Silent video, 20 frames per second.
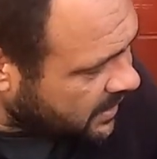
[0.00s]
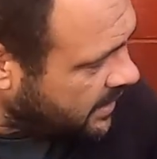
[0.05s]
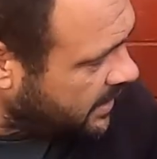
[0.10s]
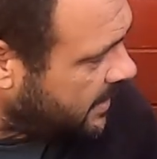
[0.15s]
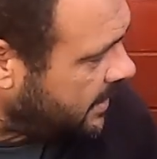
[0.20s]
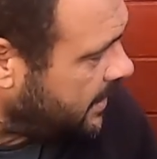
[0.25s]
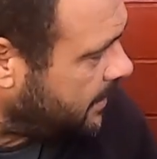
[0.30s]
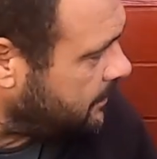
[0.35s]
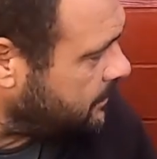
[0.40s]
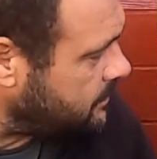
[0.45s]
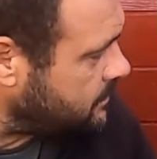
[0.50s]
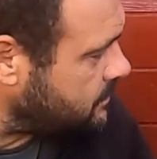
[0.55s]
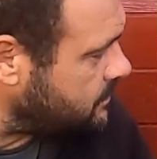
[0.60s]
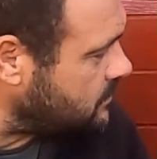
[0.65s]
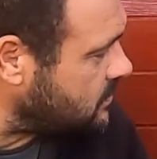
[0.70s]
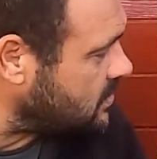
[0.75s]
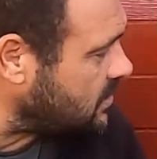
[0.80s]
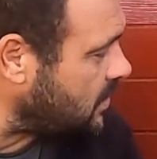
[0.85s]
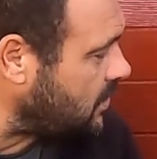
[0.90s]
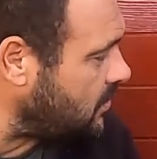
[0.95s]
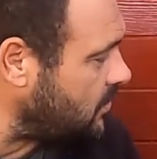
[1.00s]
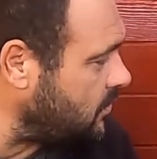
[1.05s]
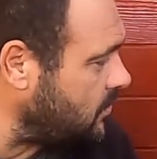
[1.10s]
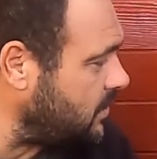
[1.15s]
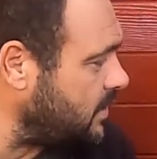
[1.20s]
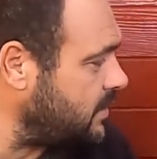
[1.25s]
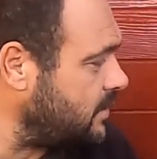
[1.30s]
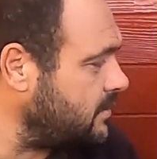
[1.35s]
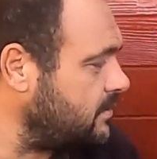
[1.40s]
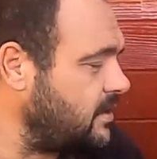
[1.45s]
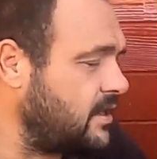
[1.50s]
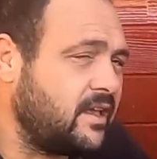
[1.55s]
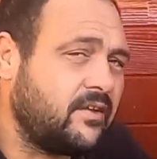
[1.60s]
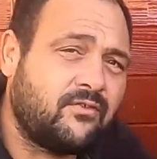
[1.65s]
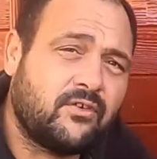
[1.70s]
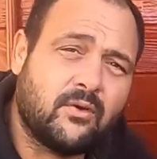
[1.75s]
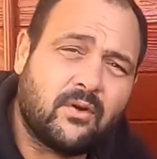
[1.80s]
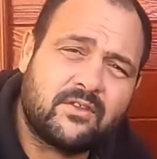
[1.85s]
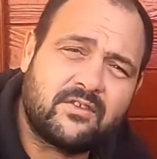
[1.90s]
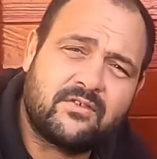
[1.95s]
Um, so uh,
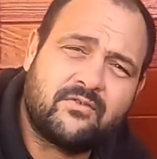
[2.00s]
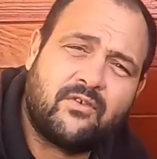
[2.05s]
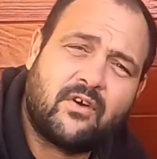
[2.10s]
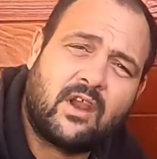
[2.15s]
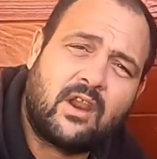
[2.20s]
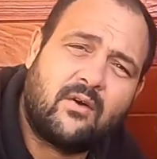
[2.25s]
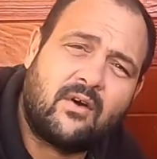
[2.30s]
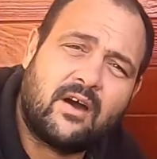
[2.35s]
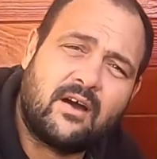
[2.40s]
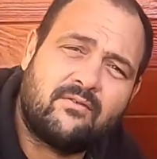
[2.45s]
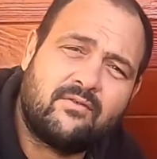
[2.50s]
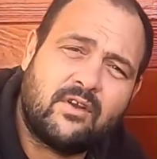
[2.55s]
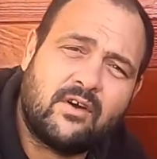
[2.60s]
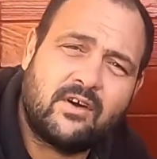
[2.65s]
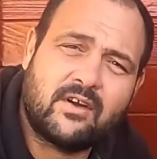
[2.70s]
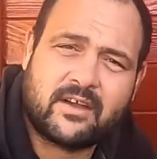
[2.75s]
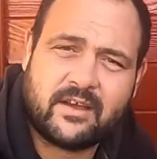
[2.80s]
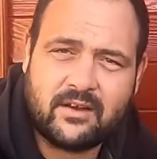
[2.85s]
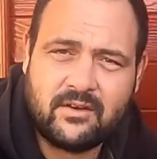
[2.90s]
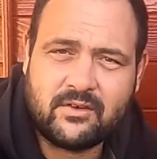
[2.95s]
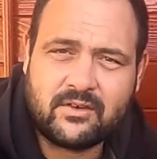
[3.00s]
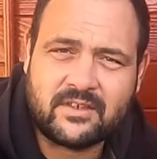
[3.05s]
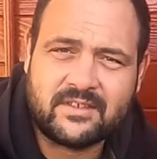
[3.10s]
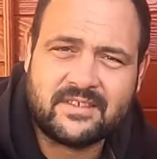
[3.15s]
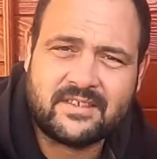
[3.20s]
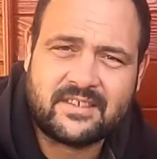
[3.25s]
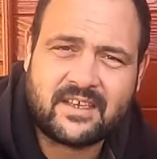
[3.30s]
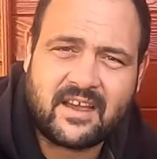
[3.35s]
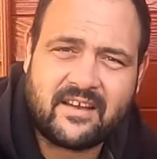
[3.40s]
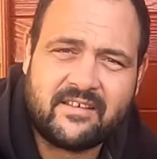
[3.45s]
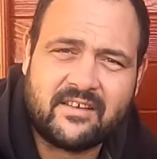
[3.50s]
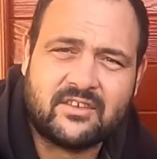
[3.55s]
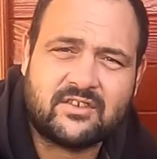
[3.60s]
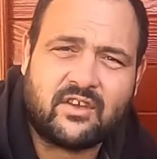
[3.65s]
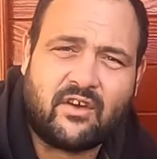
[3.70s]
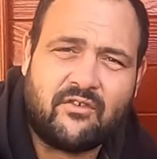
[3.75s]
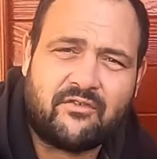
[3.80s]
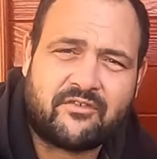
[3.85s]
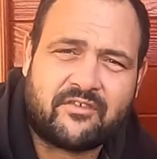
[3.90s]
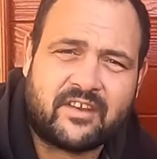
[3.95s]
if you want to follow our vlog at Luke and
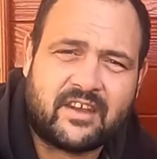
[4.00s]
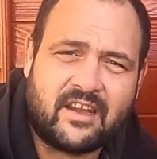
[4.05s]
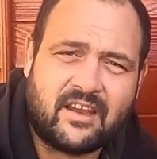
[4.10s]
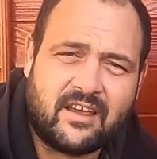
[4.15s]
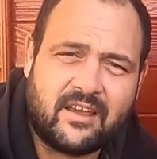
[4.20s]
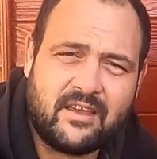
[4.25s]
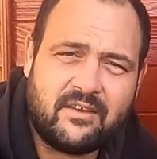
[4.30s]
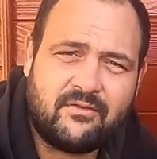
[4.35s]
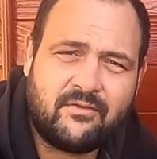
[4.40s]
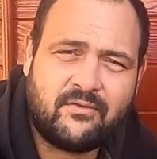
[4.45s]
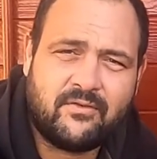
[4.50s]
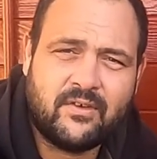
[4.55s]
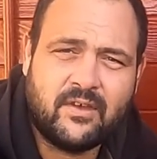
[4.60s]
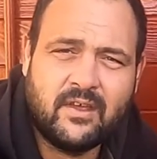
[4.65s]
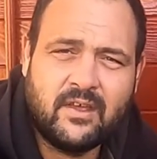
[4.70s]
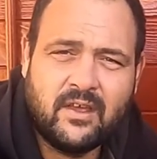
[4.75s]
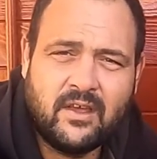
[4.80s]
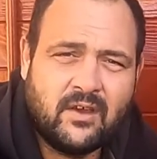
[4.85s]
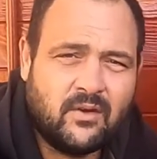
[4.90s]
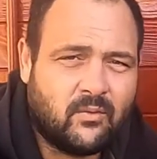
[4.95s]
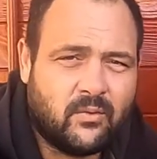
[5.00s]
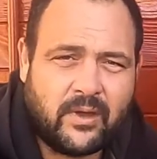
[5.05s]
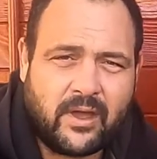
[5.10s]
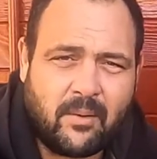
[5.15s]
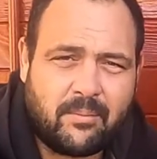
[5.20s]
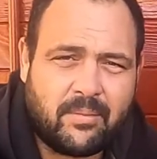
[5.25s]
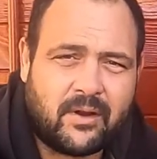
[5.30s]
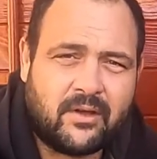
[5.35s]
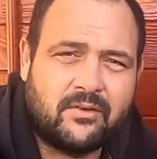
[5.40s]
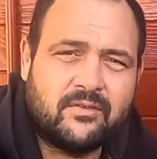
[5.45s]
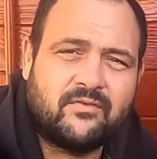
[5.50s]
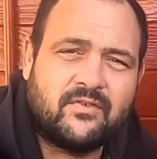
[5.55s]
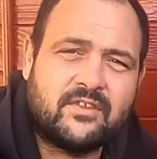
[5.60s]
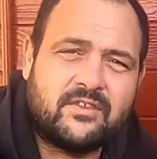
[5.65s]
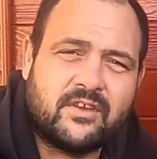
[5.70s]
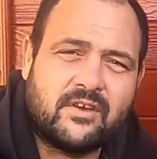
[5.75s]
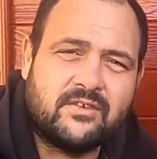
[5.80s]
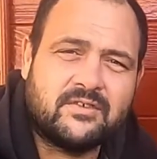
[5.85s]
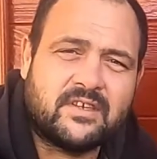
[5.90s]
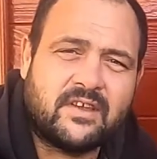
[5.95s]
Sarah's Off Grid Life, we upload
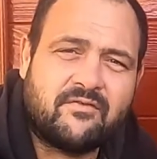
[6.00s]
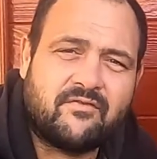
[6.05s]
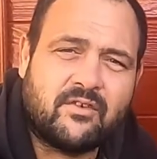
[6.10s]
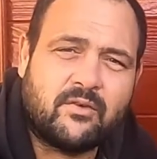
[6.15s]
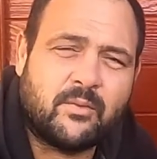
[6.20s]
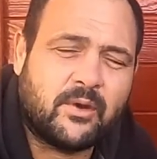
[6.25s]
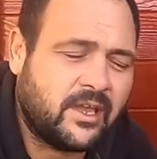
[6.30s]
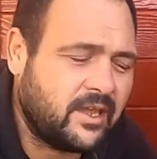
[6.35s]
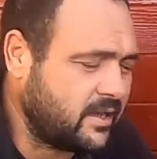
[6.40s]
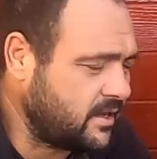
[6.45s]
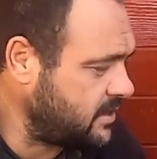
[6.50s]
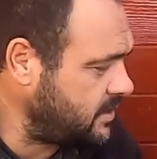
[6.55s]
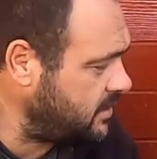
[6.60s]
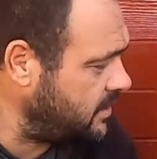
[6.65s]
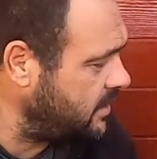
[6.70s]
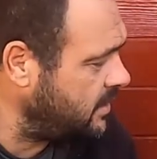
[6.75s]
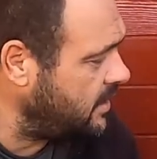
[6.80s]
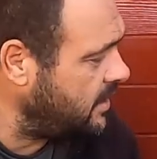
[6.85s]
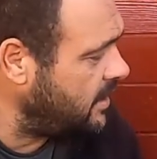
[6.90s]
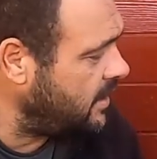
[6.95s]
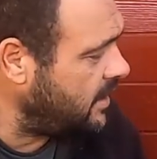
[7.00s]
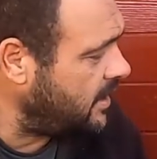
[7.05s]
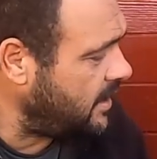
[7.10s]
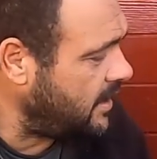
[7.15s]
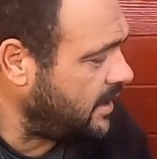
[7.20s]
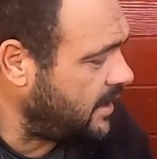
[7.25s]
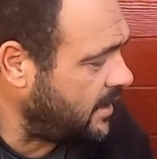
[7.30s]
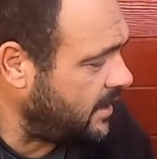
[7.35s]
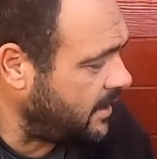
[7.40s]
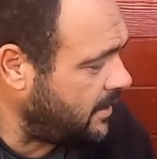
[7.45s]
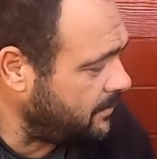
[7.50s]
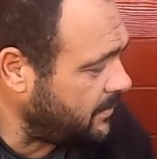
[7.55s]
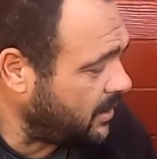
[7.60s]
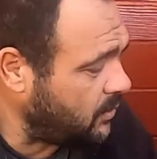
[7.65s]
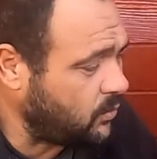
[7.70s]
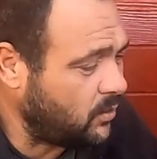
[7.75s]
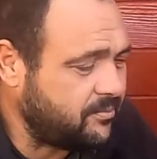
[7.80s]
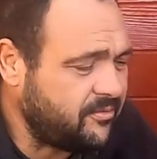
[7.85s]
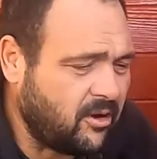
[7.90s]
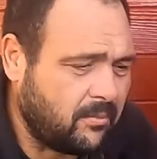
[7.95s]
videos every week, um,
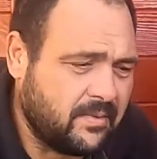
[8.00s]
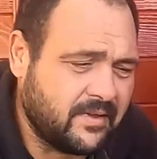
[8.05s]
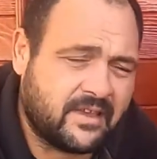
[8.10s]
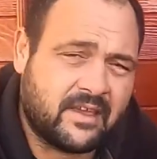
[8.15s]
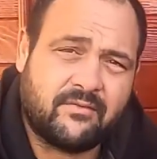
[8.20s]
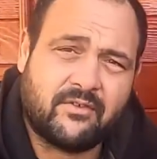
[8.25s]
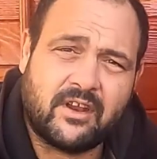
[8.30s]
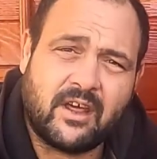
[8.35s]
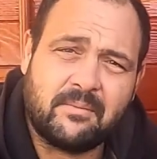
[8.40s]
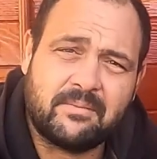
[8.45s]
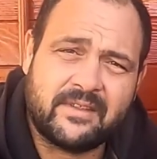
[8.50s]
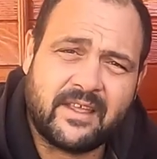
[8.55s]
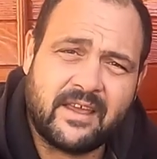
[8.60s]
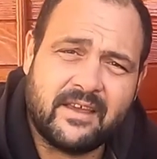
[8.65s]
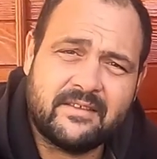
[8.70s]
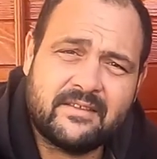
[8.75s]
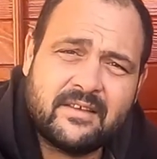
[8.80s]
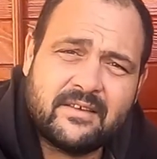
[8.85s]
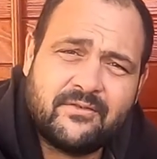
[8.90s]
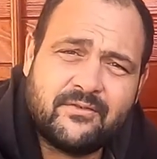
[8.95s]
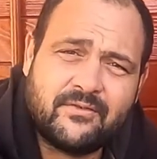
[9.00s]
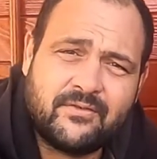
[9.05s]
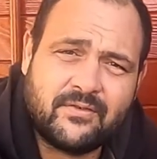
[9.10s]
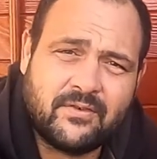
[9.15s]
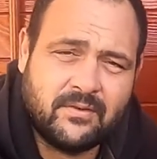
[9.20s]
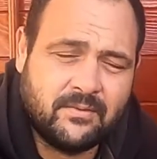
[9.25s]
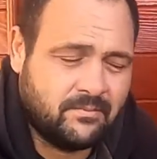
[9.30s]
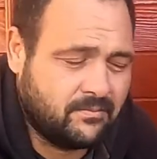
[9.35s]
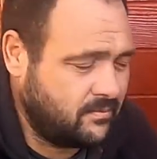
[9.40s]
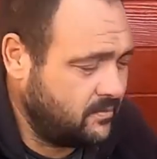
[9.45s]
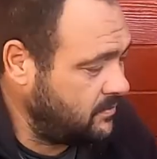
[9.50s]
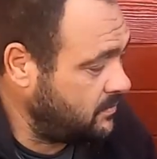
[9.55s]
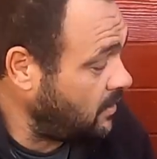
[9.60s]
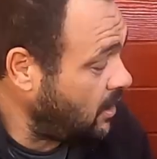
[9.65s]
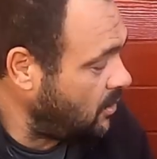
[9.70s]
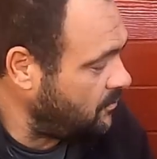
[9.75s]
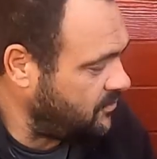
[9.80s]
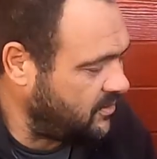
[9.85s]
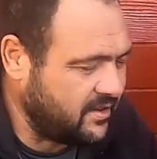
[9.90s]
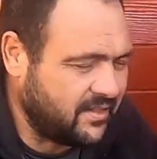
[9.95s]
and we'll probably give an update if
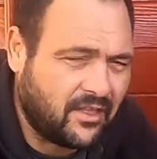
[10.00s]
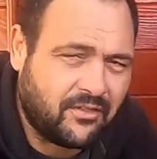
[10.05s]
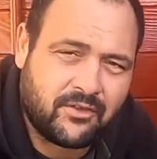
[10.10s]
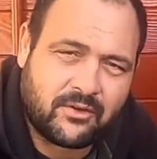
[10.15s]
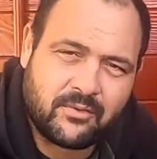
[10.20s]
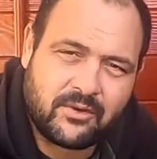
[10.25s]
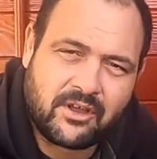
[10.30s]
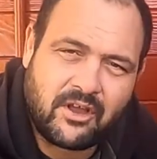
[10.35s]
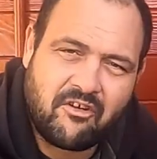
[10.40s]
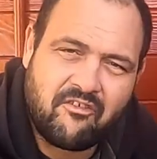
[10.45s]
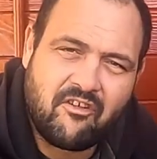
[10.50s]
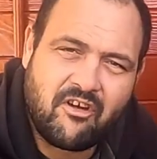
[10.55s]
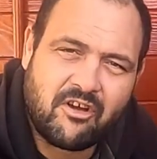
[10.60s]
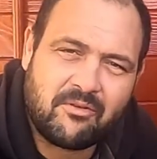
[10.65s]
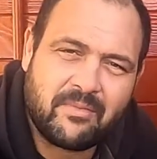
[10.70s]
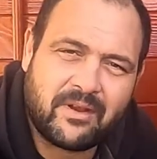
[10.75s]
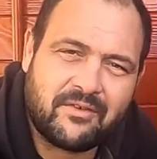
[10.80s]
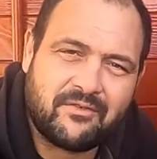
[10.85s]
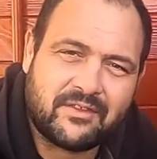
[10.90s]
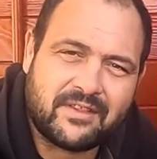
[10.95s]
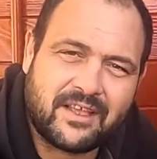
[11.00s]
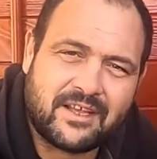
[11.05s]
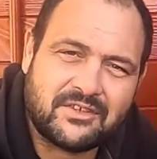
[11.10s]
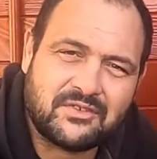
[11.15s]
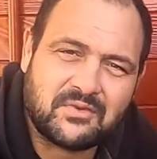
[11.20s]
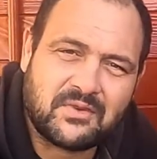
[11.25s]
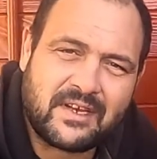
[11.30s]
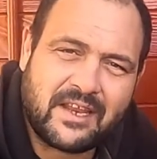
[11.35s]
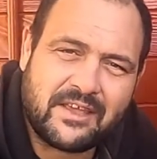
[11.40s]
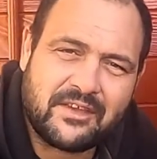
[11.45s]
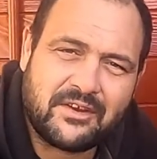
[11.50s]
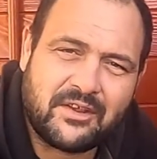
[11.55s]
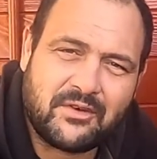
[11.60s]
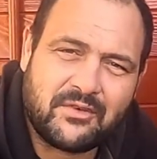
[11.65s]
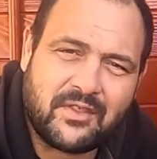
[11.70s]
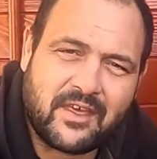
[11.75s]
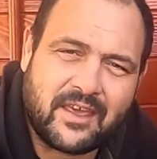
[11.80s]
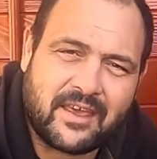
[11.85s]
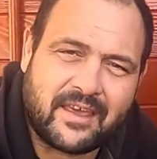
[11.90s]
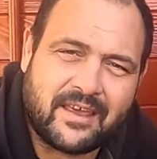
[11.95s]
hopefully nothing will go wrong, but if it does, we'll let you
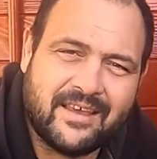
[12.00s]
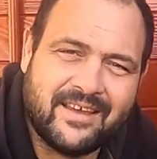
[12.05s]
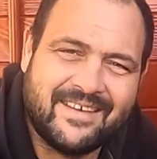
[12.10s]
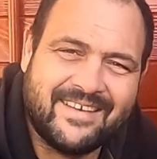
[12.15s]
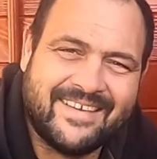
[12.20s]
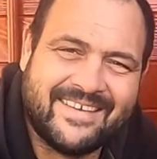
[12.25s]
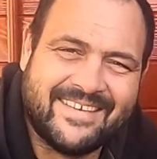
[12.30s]
know there.